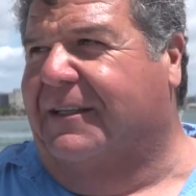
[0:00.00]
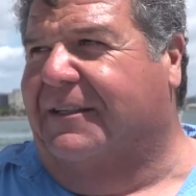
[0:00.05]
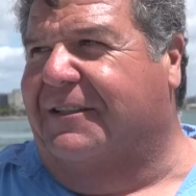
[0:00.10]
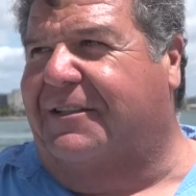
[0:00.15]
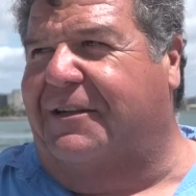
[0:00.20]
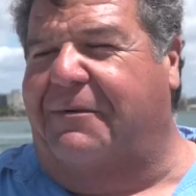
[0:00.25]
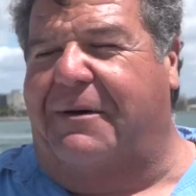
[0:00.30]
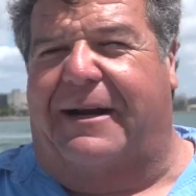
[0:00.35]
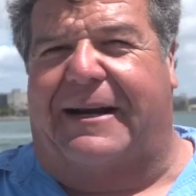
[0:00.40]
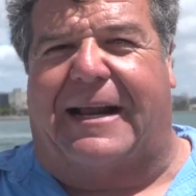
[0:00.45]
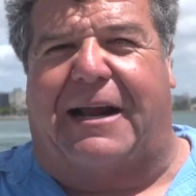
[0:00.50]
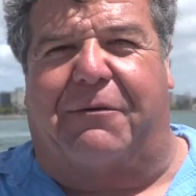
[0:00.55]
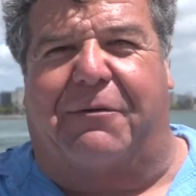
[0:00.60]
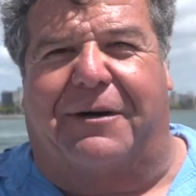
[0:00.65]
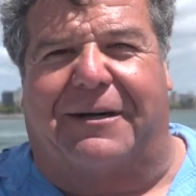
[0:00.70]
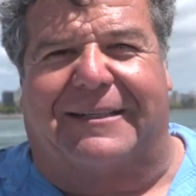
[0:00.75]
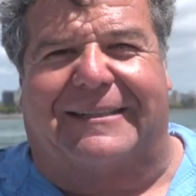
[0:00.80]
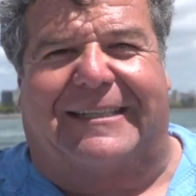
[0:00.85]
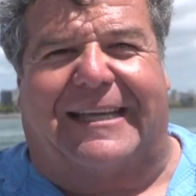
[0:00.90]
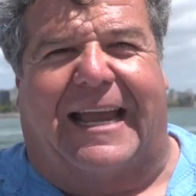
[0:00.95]
So right now
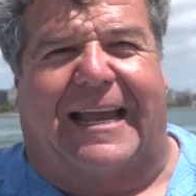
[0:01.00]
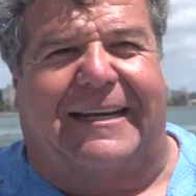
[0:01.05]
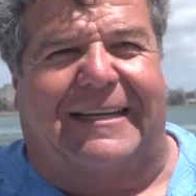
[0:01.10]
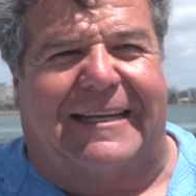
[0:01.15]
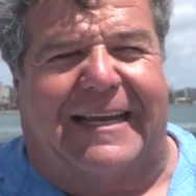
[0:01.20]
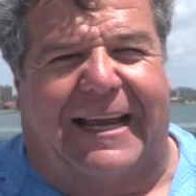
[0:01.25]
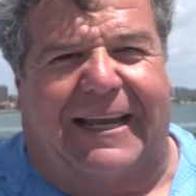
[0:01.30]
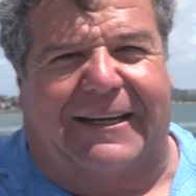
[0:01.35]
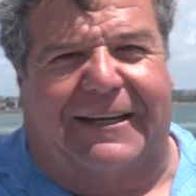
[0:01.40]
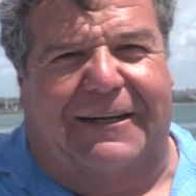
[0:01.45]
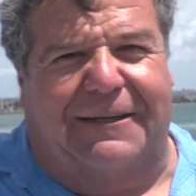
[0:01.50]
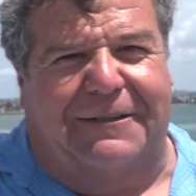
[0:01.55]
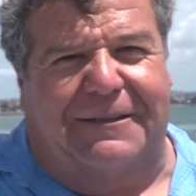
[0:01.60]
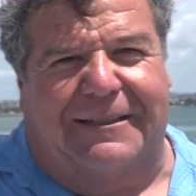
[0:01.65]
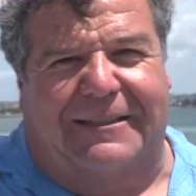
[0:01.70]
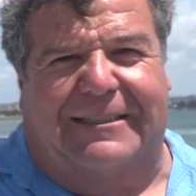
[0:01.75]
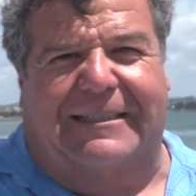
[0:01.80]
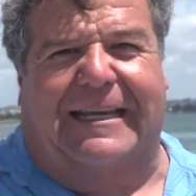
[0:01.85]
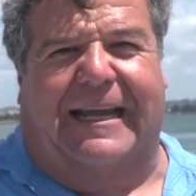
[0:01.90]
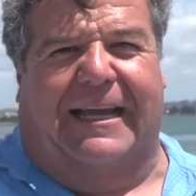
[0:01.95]
we're in San Diego.
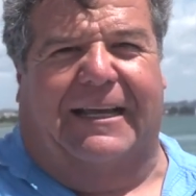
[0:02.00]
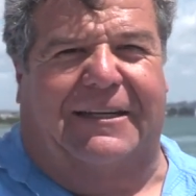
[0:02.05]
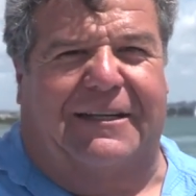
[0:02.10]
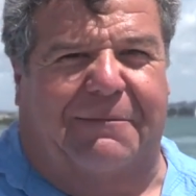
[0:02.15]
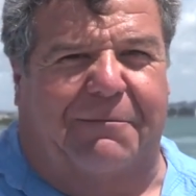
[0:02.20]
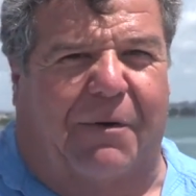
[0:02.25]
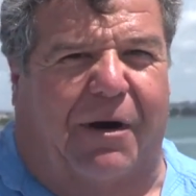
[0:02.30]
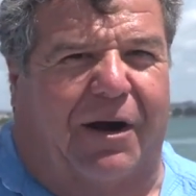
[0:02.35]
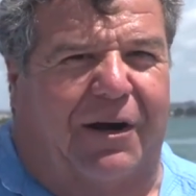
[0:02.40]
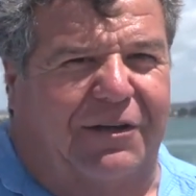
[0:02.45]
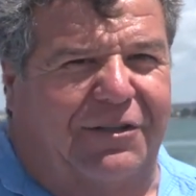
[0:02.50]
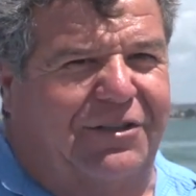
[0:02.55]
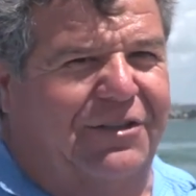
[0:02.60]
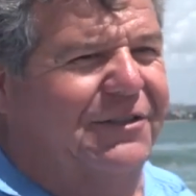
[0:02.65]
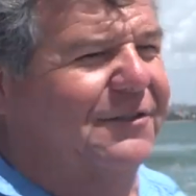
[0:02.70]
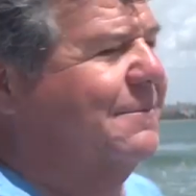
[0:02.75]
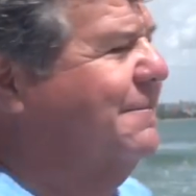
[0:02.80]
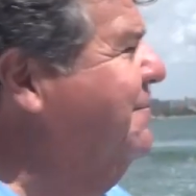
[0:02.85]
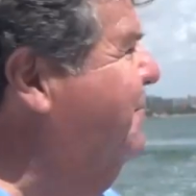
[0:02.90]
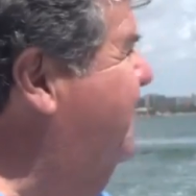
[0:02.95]
It's the end of March.